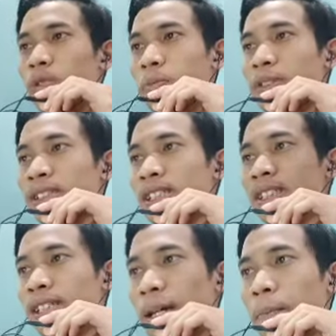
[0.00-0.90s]
which
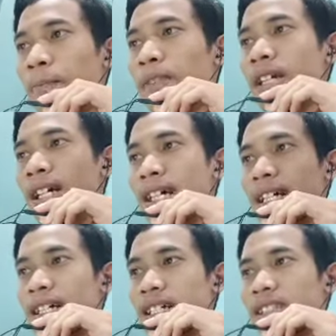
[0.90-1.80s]
precedes them.
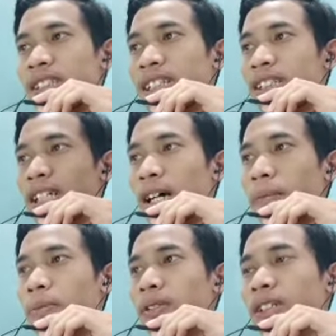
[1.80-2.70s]
Each stage
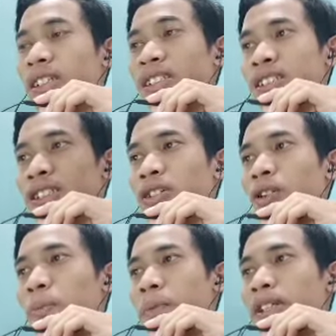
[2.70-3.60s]
of
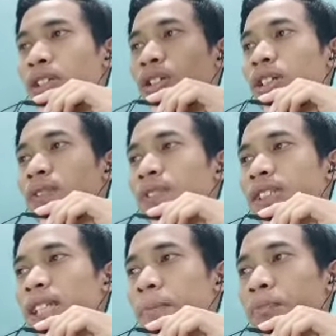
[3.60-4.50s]

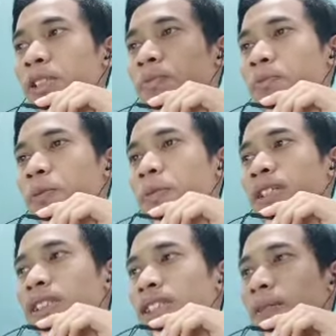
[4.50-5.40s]
metallographic sample
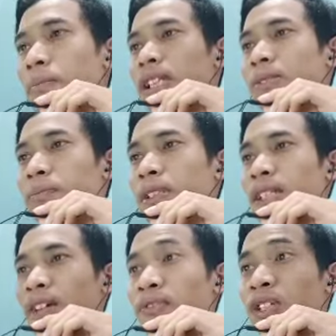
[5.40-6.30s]
preparation must be
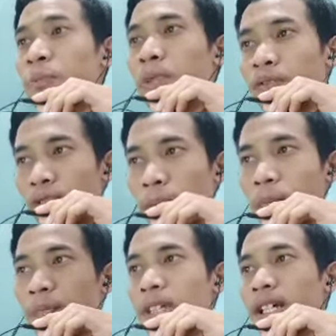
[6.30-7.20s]
carefully performed.
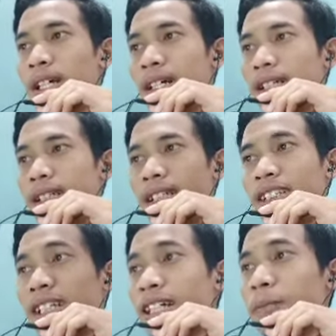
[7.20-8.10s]
The
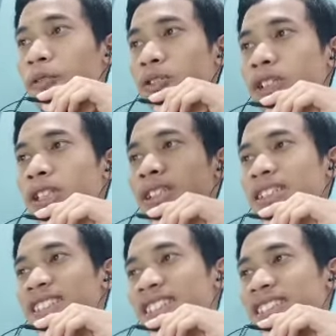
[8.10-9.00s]
entire process
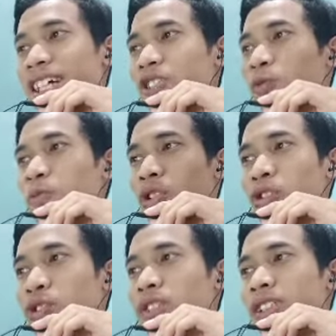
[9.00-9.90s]
is designed to
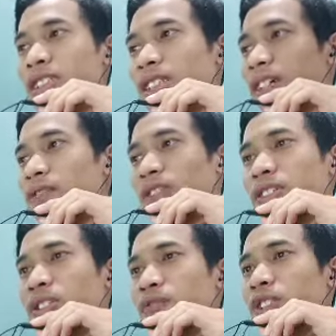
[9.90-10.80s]
produce a scrap-free
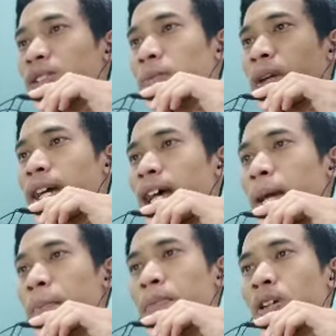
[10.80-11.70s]
surface by
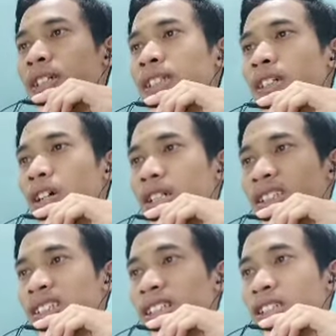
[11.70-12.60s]
employing a
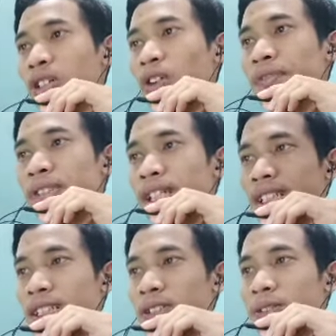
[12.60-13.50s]
series of
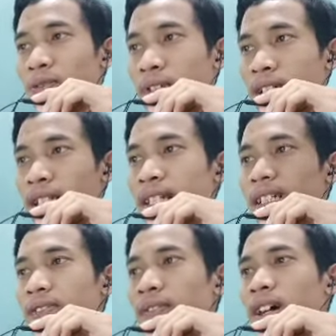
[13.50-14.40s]

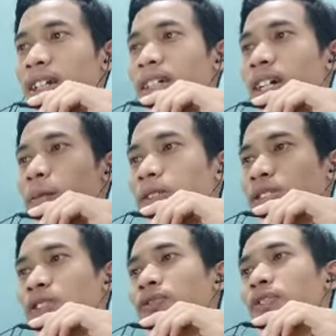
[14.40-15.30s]
successfully final
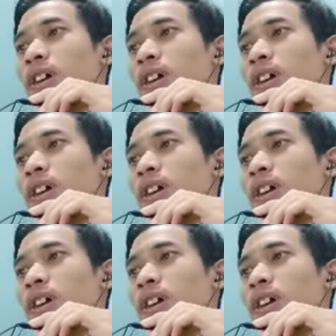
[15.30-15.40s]
abrasives.